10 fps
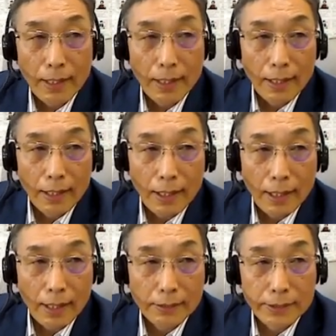in
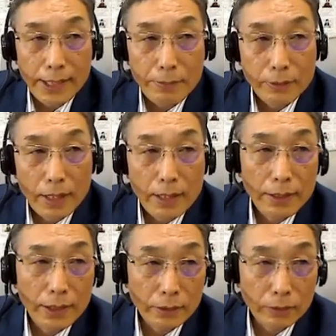planning and
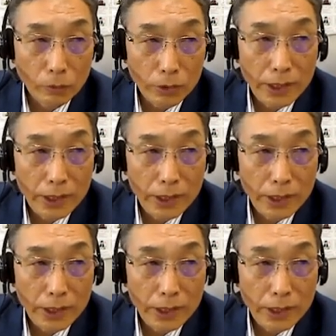discussing,